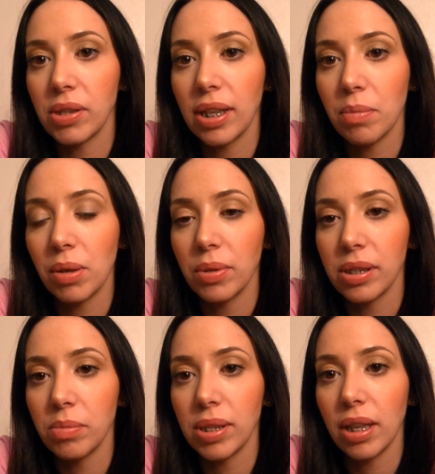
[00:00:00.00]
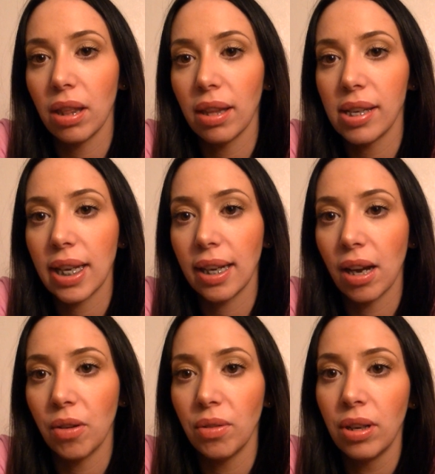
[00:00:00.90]
to get my wisdom teeth taken
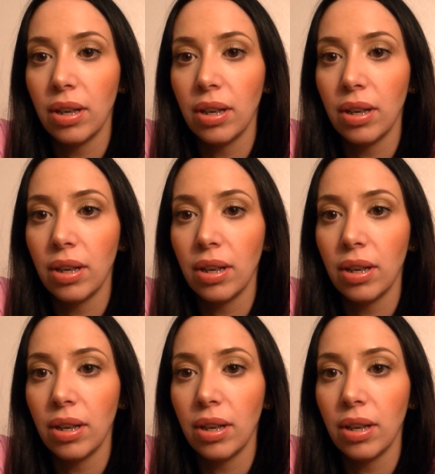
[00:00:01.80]
out.